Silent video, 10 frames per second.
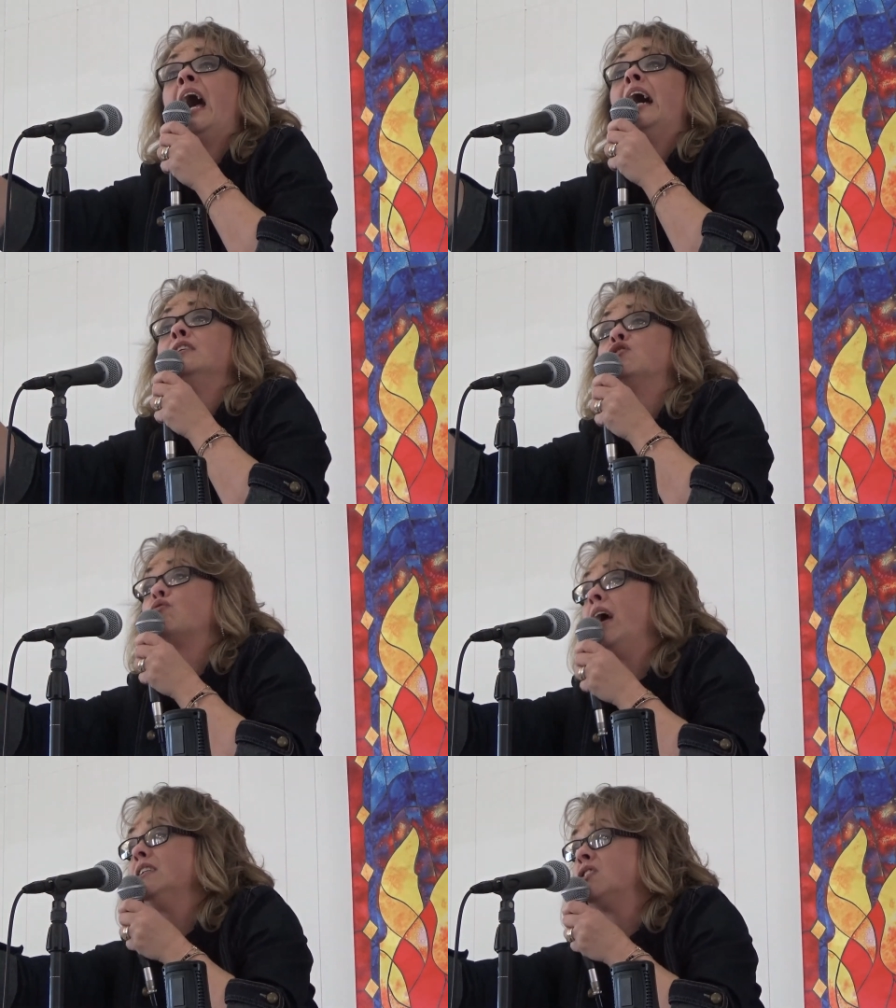has
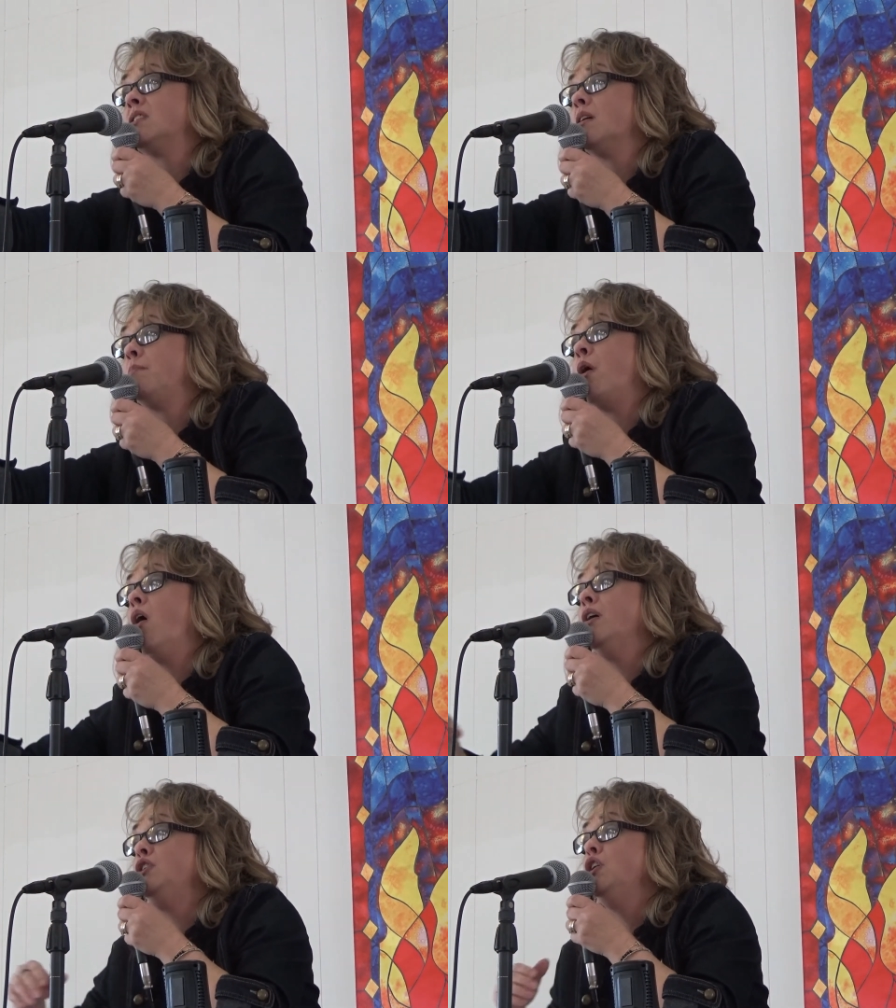rested
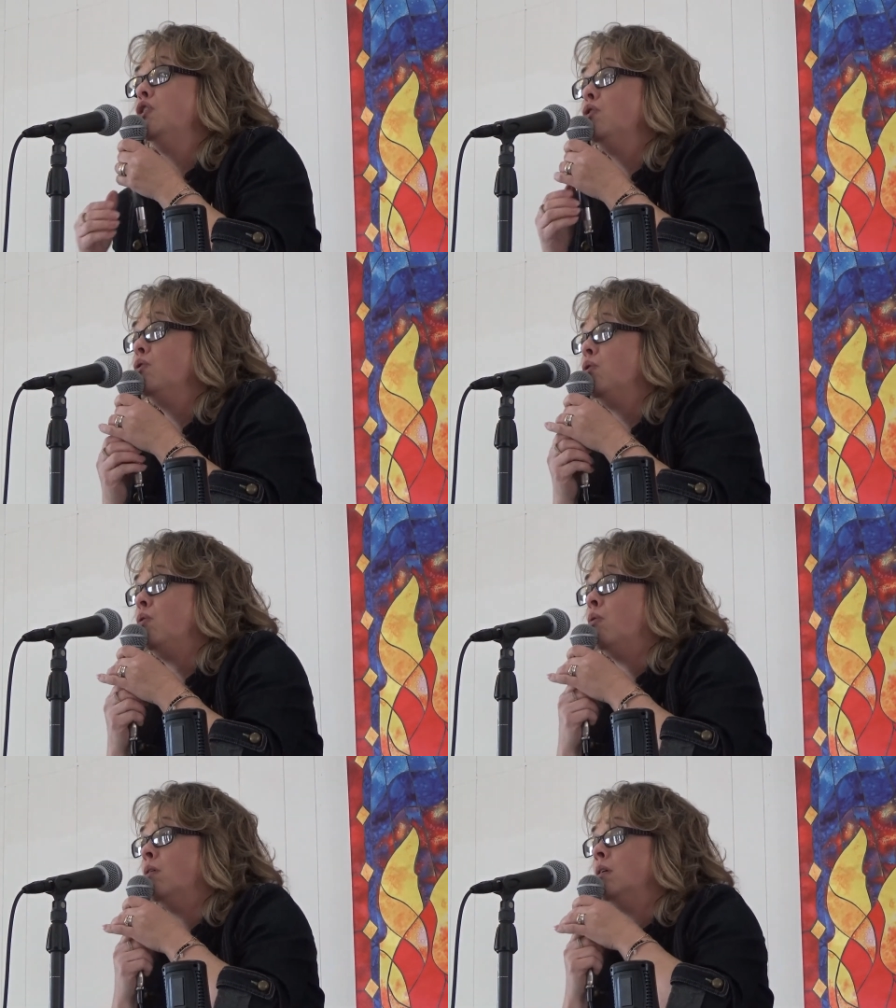upon
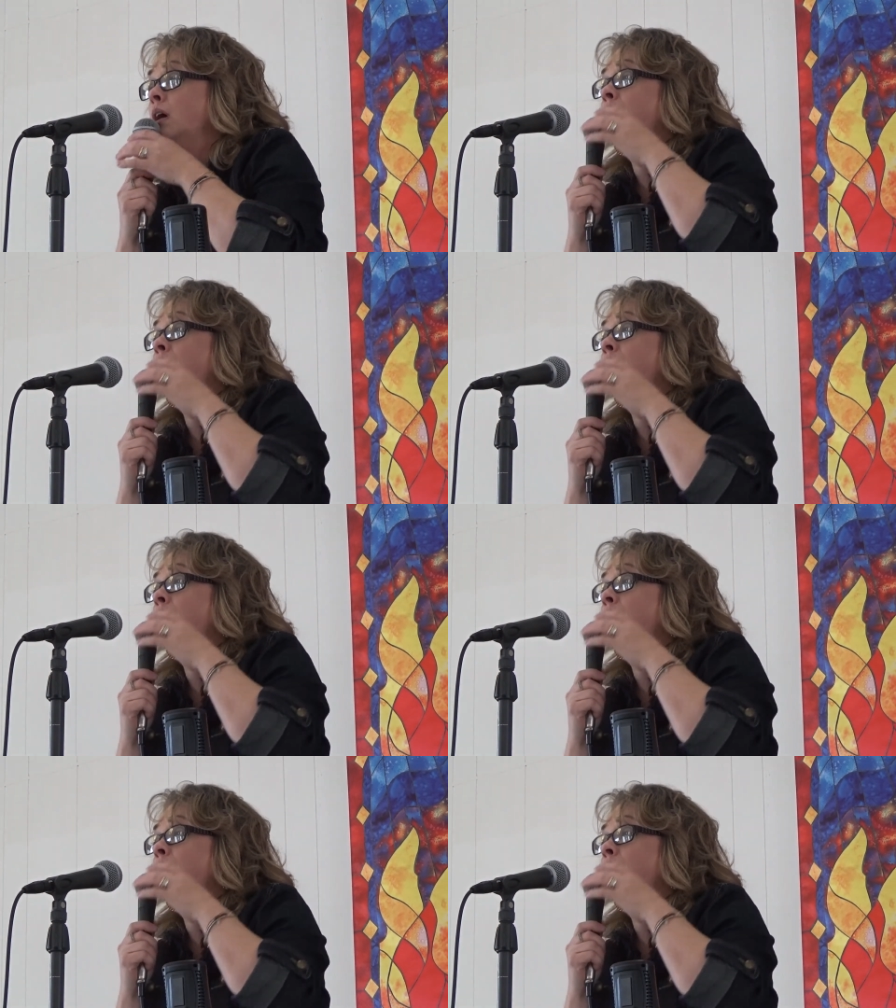you.